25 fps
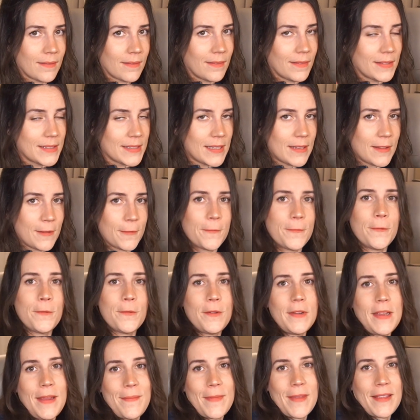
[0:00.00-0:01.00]
I said the
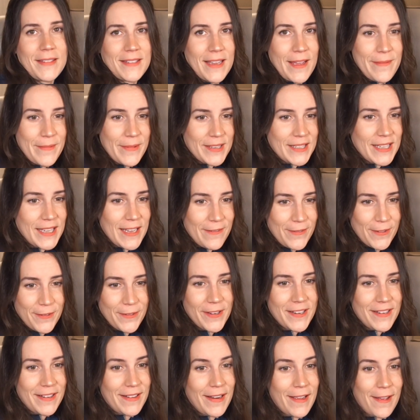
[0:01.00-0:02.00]
full name that time because I have it
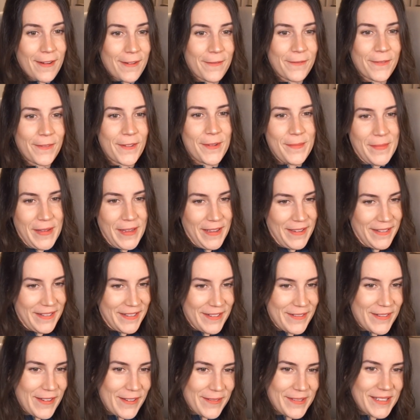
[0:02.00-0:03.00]
written down in front of me. I
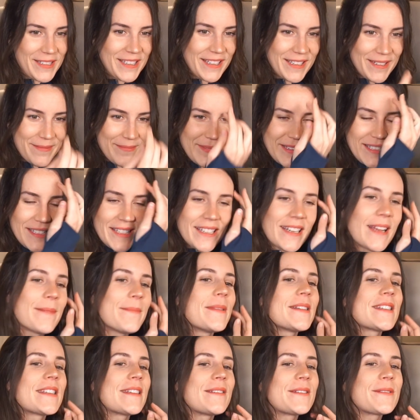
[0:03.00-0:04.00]
knew I wasn't going to mess it
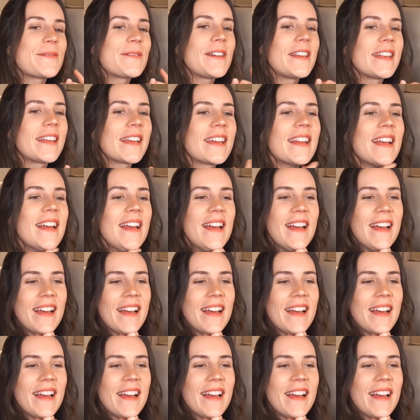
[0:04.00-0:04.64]
up as I was reading it.